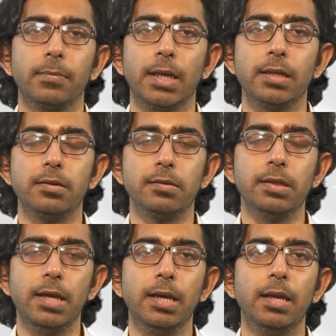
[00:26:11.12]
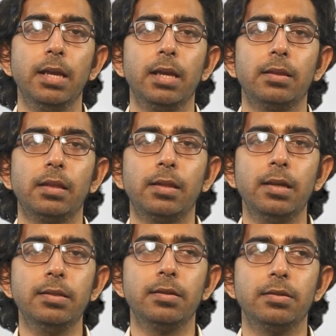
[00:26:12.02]
That is to say,
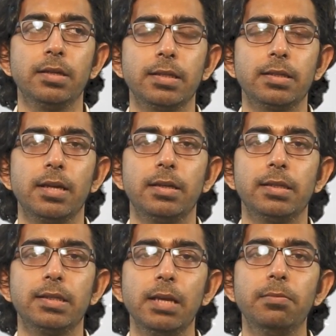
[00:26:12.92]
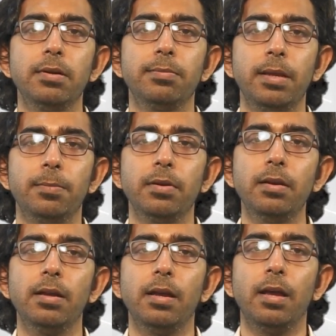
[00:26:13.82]
Dattani suggests that disabled people,